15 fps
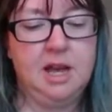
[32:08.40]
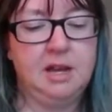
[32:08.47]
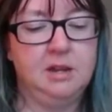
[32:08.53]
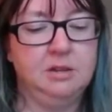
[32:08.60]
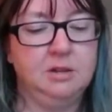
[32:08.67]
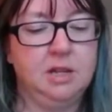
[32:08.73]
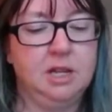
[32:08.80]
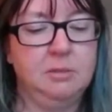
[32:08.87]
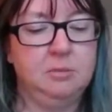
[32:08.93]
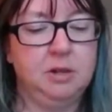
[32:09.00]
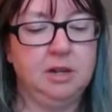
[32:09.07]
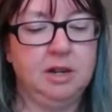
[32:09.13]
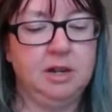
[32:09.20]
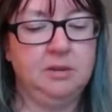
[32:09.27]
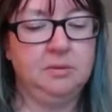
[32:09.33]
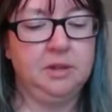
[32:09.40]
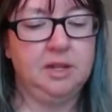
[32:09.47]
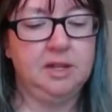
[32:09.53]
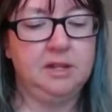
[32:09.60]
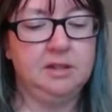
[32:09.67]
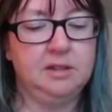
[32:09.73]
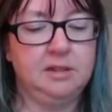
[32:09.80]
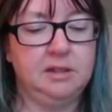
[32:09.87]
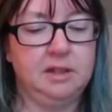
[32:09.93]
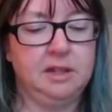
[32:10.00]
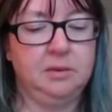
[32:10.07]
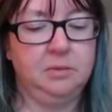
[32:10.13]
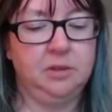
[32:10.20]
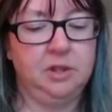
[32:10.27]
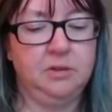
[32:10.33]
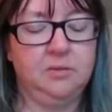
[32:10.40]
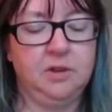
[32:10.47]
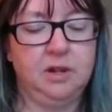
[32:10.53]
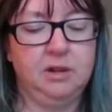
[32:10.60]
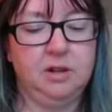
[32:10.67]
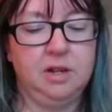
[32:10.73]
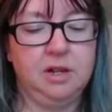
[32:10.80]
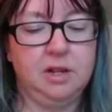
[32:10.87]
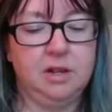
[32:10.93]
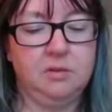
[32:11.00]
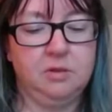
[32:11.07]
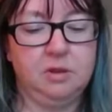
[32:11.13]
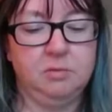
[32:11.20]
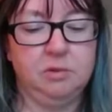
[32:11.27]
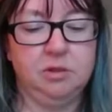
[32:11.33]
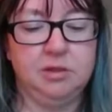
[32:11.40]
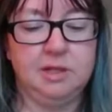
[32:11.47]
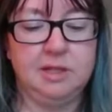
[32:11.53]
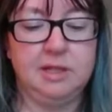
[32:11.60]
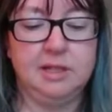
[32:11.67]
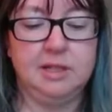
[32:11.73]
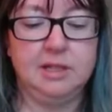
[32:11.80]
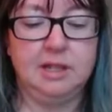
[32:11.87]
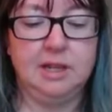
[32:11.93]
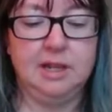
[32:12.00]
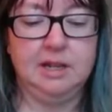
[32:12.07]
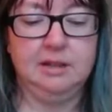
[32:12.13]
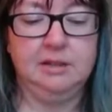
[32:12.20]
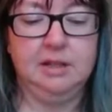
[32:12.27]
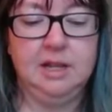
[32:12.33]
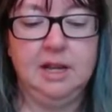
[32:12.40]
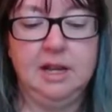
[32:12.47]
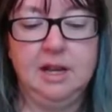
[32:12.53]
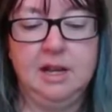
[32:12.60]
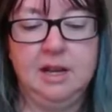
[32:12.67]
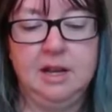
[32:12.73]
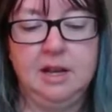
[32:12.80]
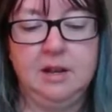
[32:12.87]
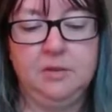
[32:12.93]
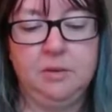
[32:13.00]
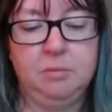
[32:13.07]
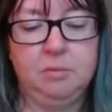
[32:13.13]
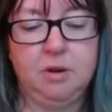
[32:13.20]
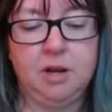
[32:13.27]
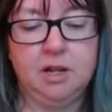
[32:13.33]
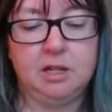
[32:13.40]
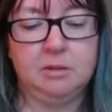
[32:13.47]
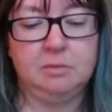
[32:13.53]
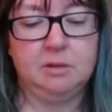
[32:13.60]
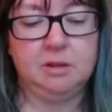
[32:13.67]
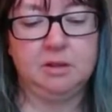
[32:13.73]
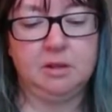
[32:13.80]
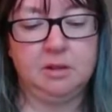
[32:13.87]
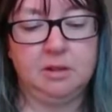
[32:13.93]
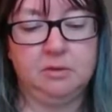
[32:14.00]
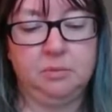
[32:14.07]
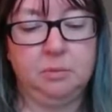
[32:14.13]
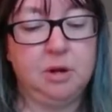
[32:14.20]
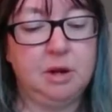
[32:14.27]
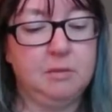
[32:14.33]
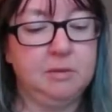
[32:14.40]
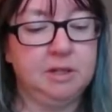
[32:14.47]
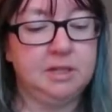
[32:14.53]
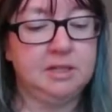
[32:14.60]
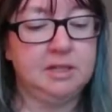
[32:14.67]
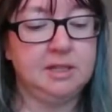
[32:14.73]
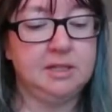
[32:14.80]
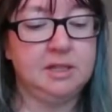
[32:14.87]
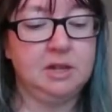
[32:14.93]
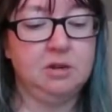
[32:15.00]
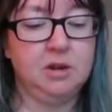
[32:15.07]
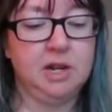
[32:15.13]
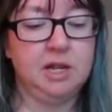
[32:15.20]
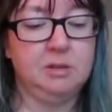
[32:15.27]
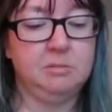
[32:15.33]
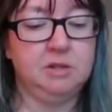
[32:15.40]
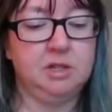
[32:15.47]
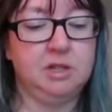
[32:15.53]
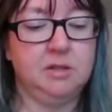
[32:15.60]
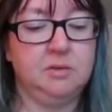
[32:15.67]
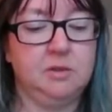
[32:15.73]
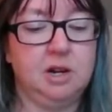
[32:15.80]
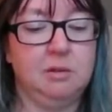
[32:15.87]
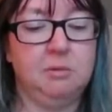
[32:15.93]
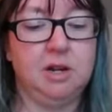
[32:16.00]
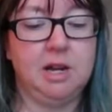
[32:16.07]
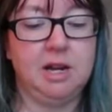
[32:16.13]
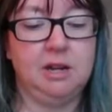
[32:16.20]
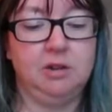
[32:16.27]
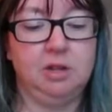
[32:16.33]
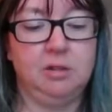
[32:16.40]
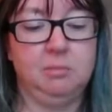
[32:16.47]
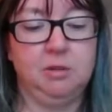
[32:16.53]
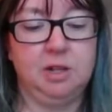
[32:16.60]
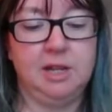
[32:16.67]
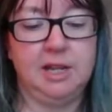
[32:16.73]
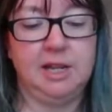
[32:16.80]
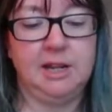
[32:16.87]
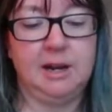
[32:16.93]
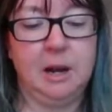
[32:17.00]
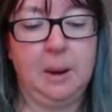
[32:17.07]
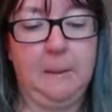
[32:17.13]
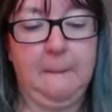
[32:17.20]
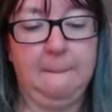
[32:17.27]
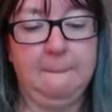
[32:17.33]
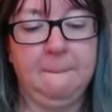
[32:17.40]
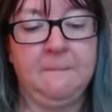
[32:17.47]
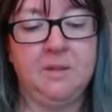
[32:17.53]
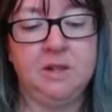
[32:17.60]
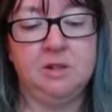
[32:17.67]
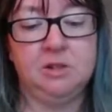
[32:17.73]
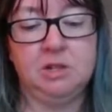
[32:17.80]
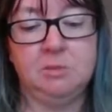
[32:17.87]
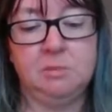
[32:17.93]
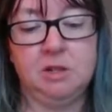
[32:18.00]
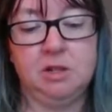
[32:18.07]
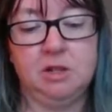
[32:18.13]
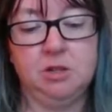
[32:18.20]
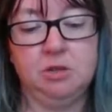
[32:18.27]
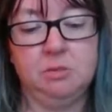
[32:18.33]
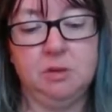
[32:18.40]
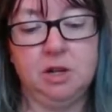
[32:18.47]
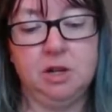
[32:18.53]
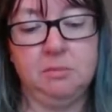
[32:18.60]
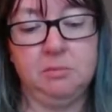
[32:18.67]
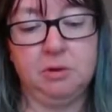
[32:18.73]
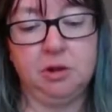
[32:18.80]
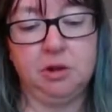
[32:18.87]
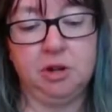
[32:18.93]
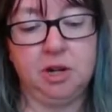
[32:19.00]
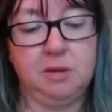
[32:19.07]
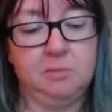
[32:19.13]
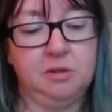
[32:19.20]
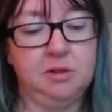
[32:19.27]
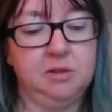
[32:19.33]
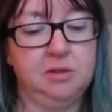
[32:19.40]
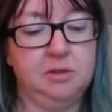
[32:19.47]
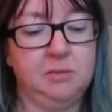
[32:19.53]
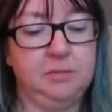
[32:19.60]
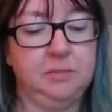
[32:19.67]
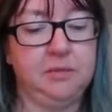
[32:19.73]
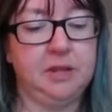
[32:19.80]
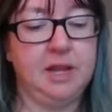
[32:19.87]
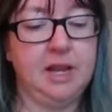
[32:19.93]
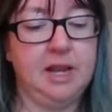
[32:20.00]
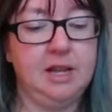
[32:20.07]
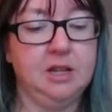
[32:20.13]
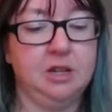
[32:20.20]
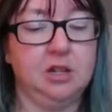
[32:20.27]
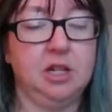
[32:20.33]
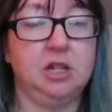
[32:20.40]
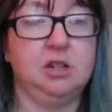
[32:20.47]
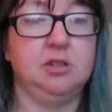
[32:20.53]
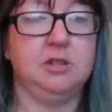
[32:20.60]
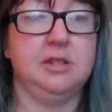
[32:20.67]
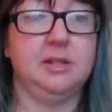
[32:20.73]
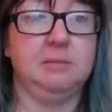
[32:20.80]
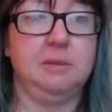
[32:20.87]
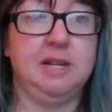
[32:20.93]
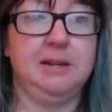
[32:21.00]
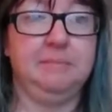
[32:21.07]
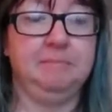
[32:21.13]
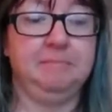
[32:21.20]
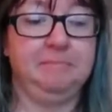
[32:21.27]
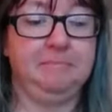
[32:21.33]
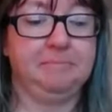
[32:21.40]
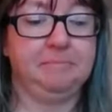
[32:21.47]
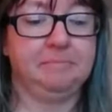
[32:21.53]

and you'll keep it off easily with a very comfortable CCL of probably 60 grams of carbohydrate per day. Your spirits will perk up too, and your interest in men.